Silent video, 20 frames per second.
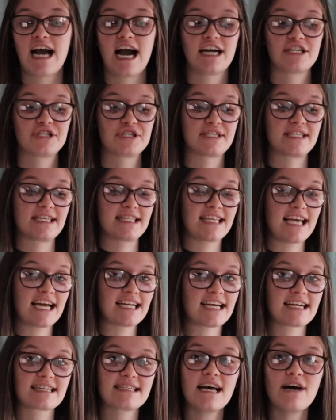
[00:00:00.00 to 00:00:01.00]
I just did the
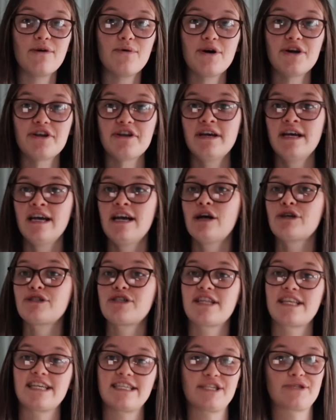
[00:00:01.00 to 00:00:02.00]
Edexcel one, so
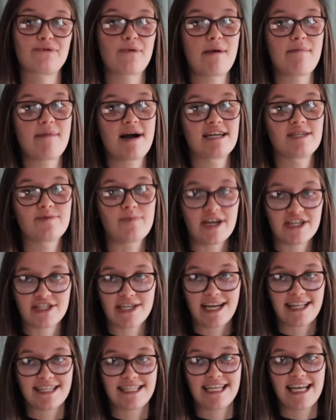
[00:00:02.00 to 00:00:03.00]
this is where my
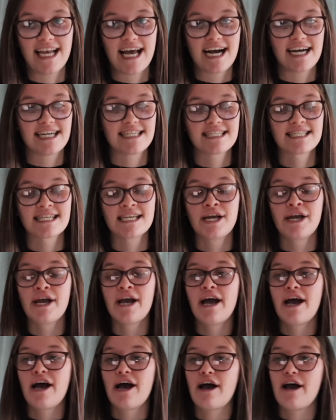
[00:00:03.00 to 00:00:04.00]
speciality lies.
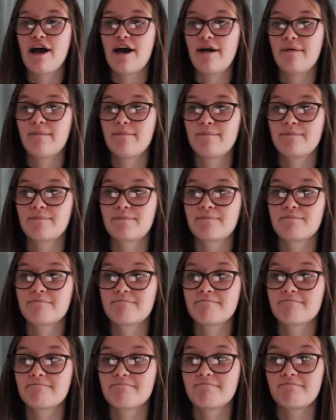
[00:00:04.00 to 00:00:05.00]
Um,
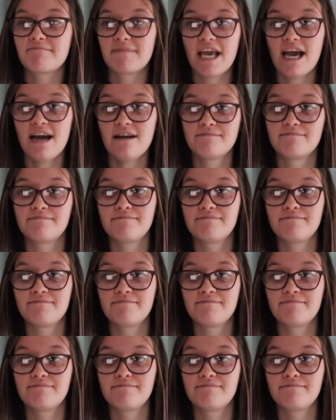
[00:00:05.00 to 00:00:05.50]
yeah.